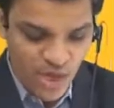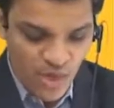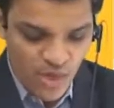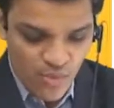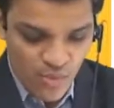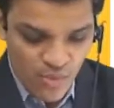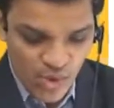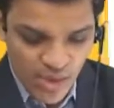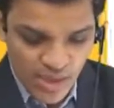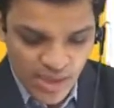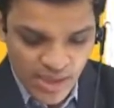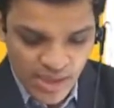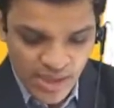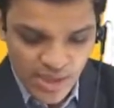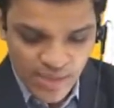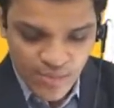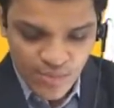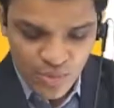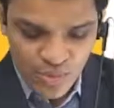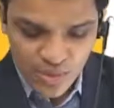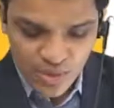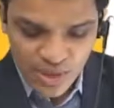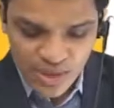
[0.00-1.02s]
Work in
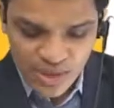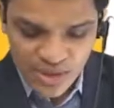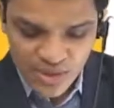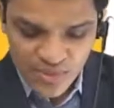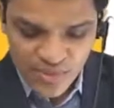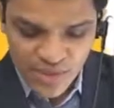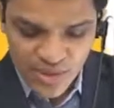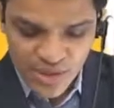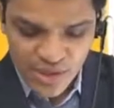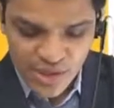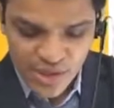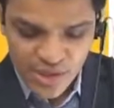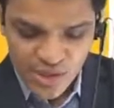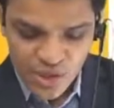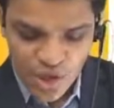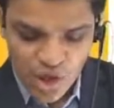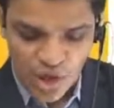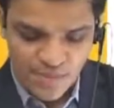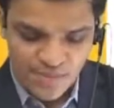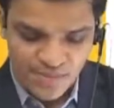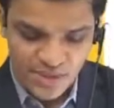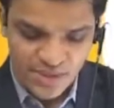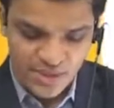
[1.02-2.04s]
progress inventory
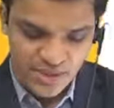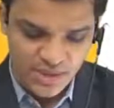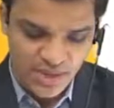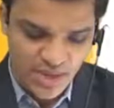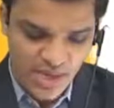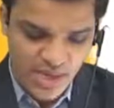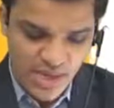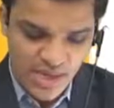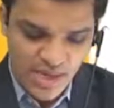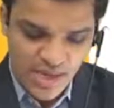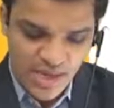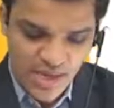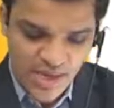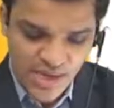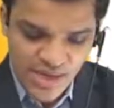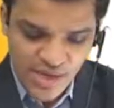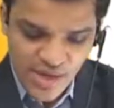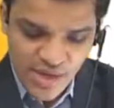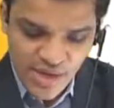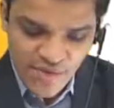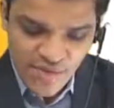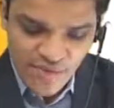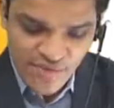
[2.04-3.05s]
drops, right?
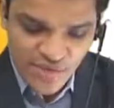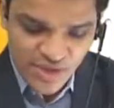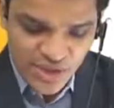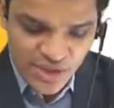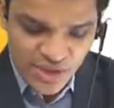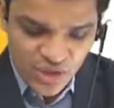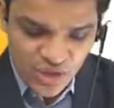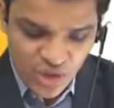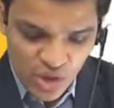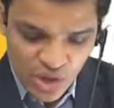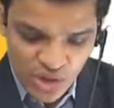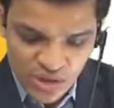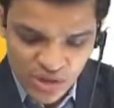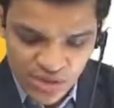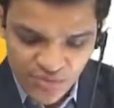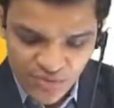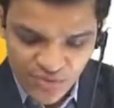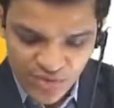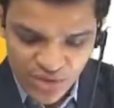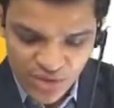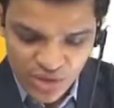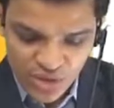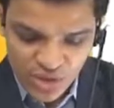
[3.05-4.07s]
Fixed cost
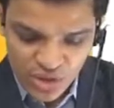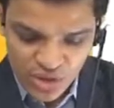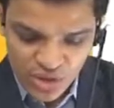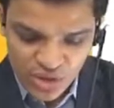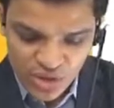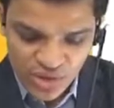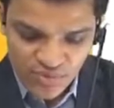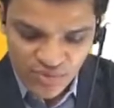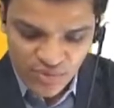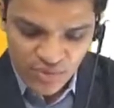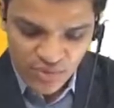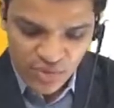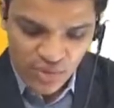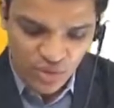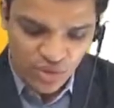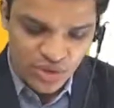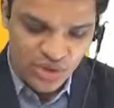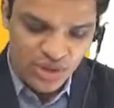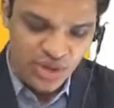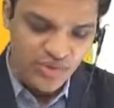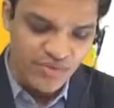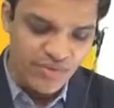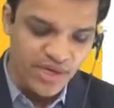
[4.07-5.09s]
in
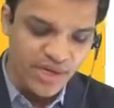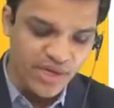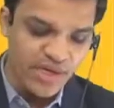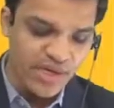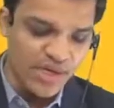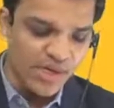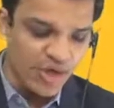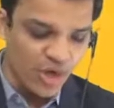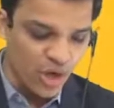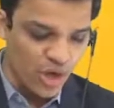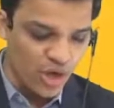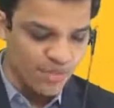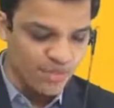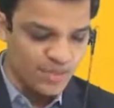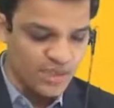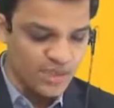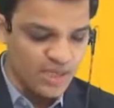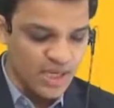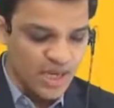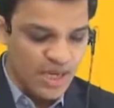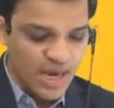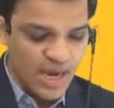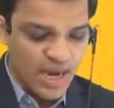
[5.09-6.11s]
goods inventory
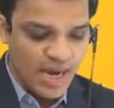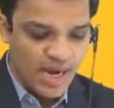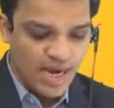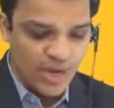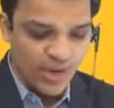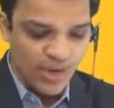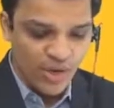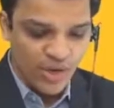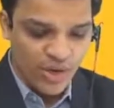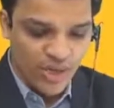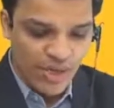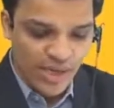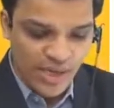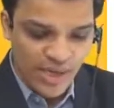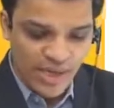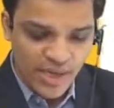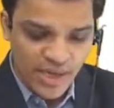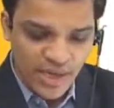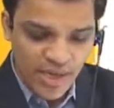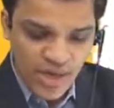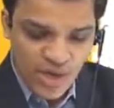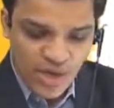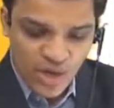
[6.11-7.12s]
drops, and
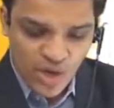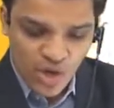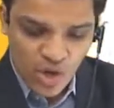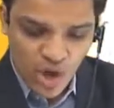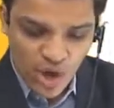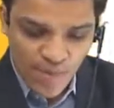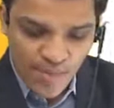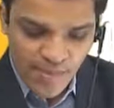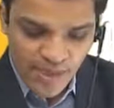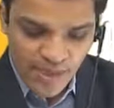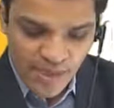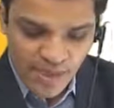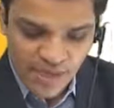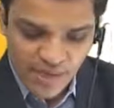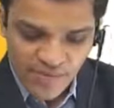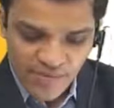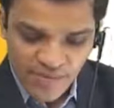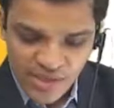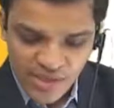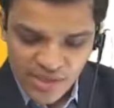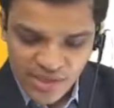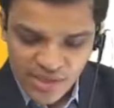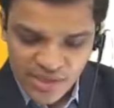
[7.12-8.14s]
accordingly, raw material
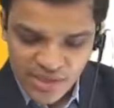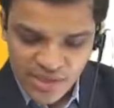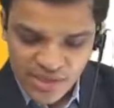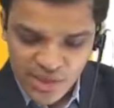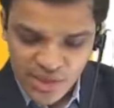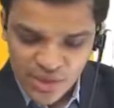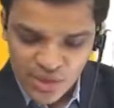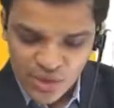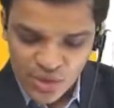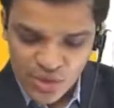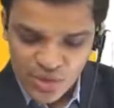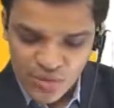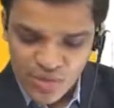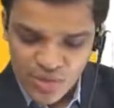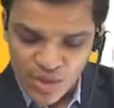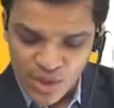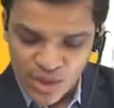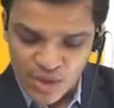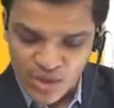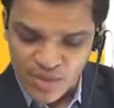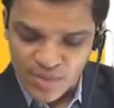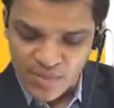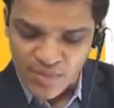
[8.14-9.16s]
inventory is reduced
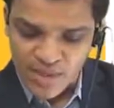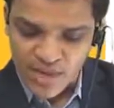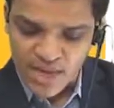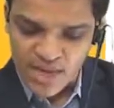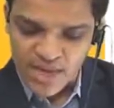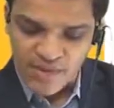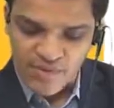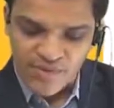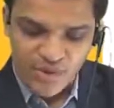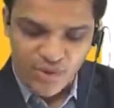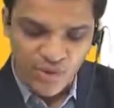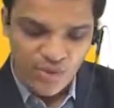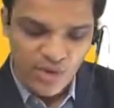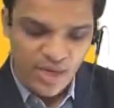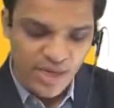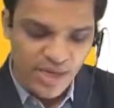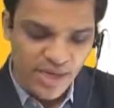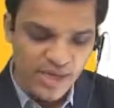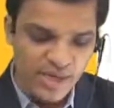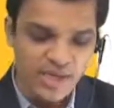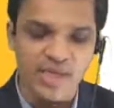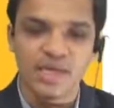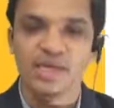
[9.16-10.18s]
because supply driven only
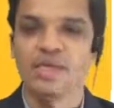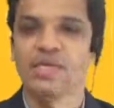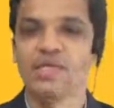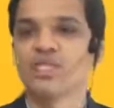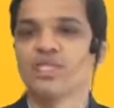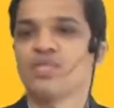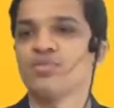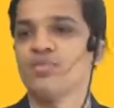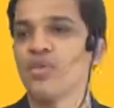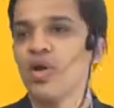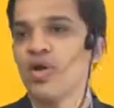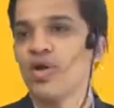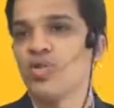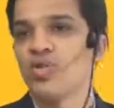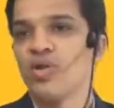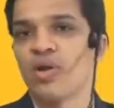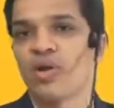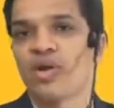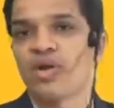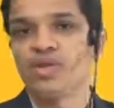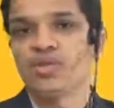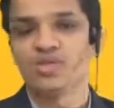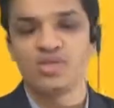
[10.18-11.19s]
in small
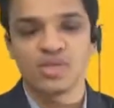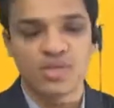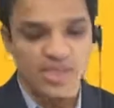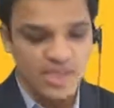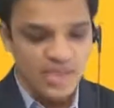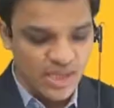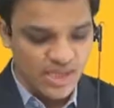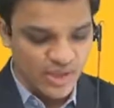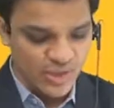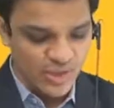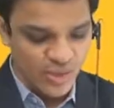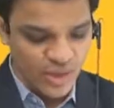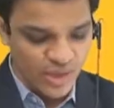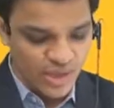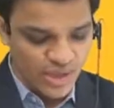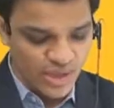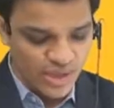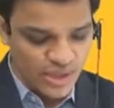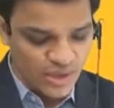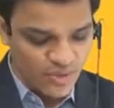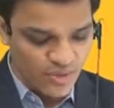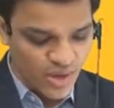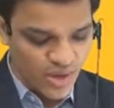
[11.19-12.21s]
quantity. So there are three
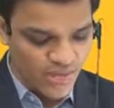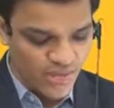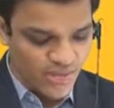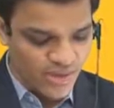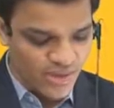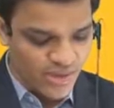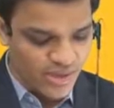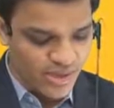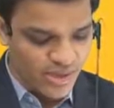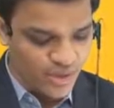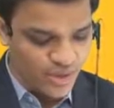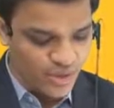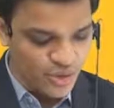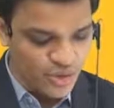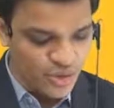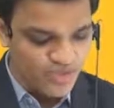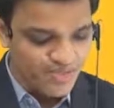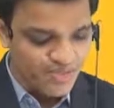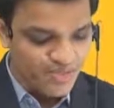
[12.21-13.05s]
things why we reduce,